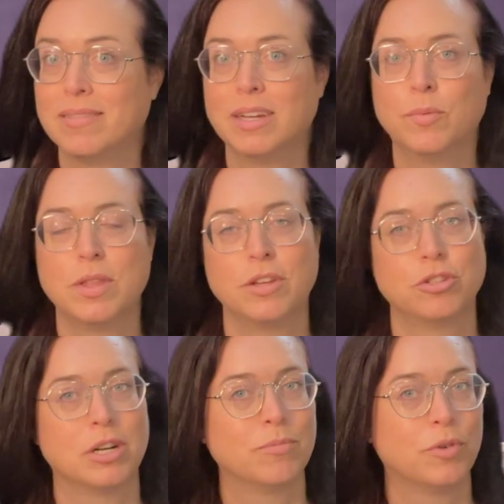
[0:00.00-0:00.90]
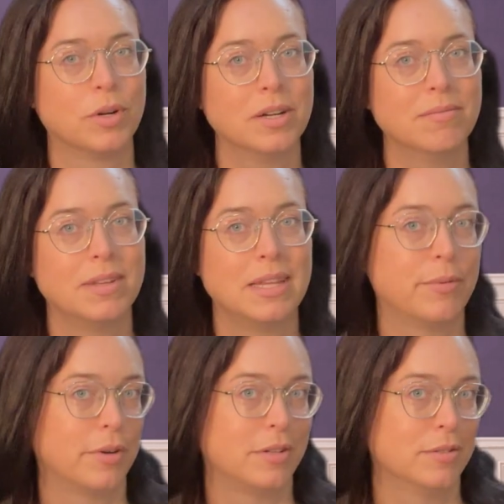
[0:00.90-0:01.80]
with a sharp 4, and that
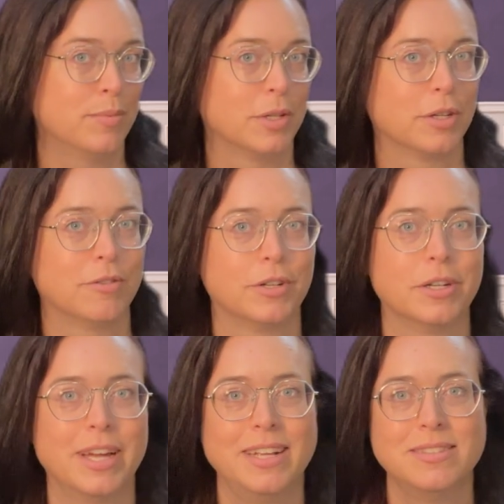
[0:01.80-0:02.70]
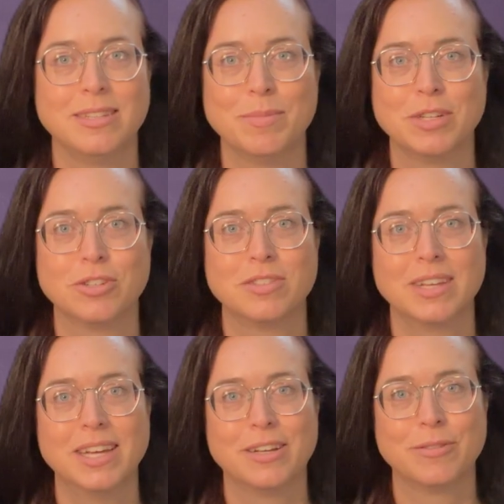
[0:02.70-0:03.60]
would also work over a C major
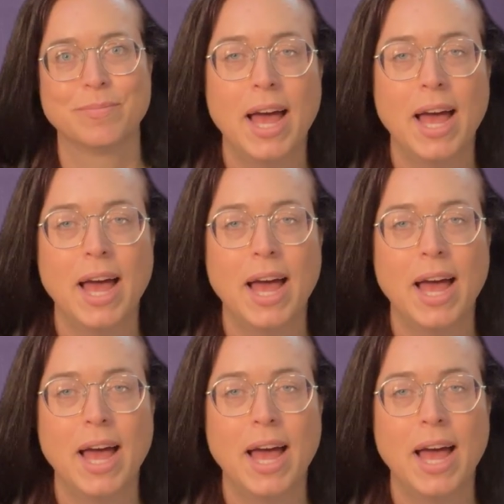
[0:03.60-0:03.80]
scale.